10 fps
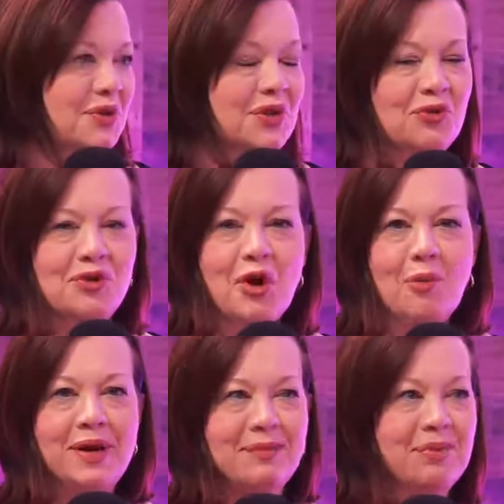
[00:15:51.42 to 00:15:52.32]
You know,
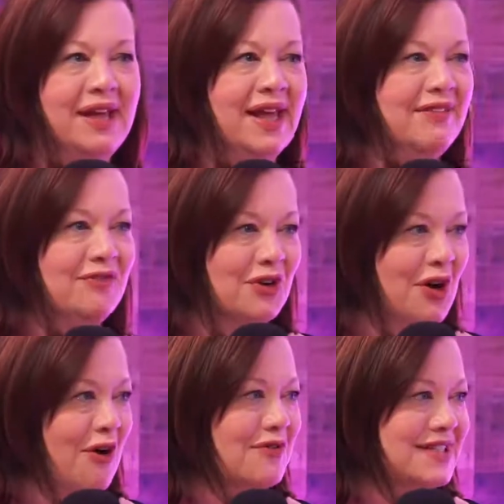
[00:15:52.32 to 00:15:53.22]
nobody planned for
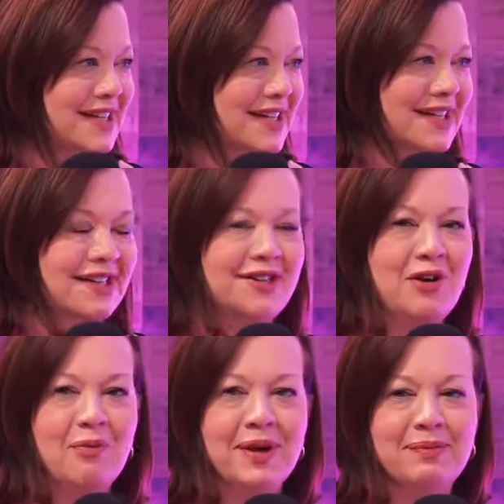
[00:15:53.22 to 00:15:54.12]
COVID to hit, right.
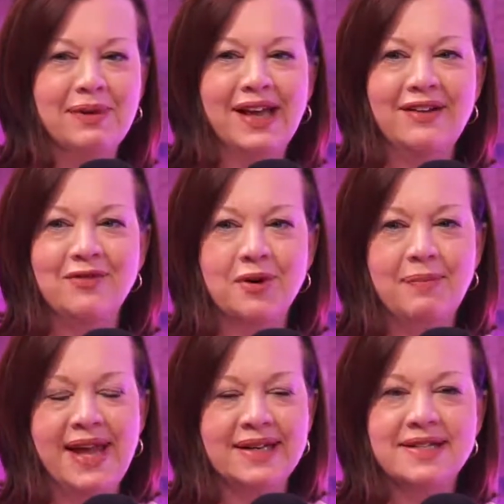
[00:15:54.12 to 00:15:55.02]
nobody planned for a
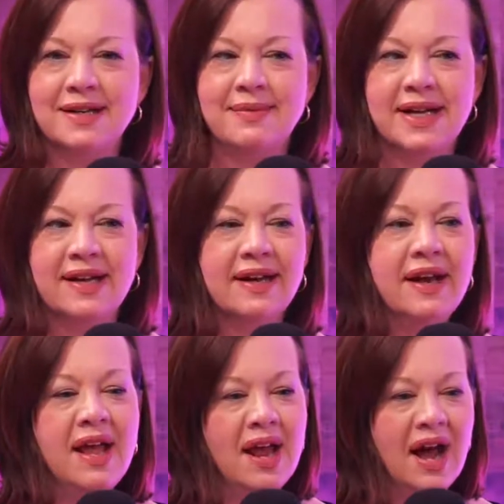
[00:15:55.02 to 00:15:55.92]
pandemic.
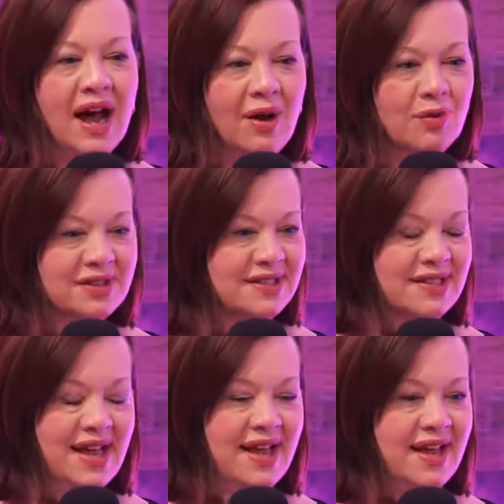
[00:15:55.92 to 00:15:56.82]
And I will
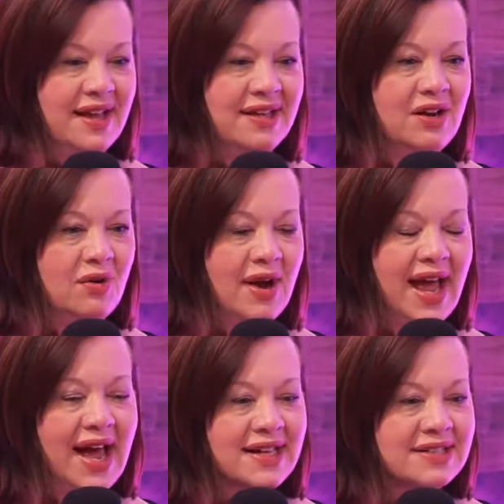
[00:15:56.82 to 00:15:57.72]
say, you know,
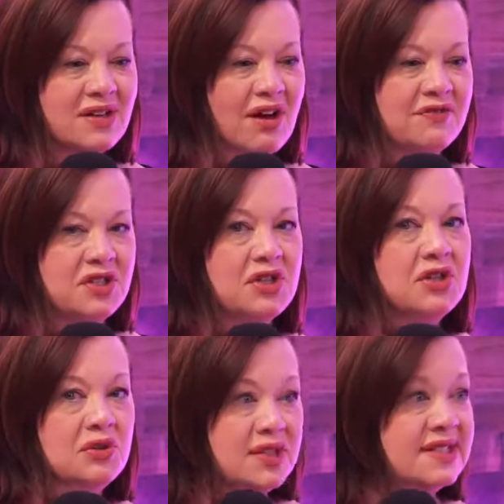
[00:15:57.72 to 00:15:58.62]
hats off
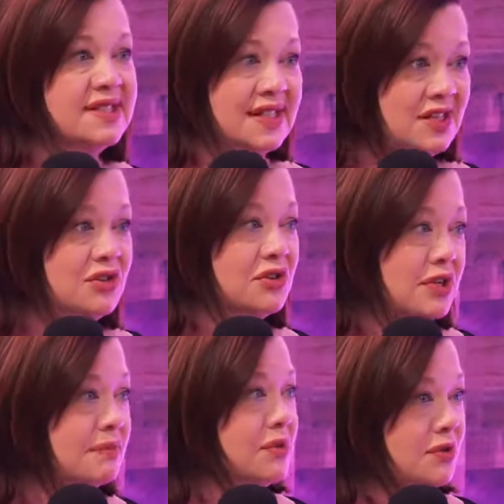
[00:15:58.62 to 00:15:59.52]
to the senior
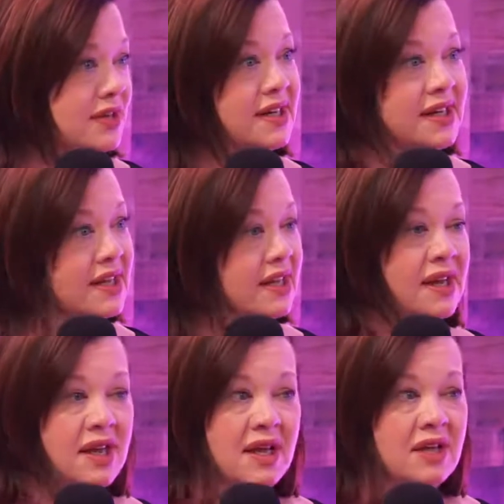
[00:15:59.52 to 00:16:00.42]
community.
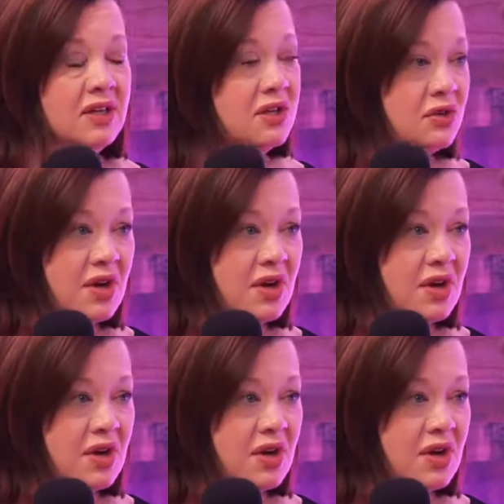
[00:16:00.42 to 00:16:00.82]
You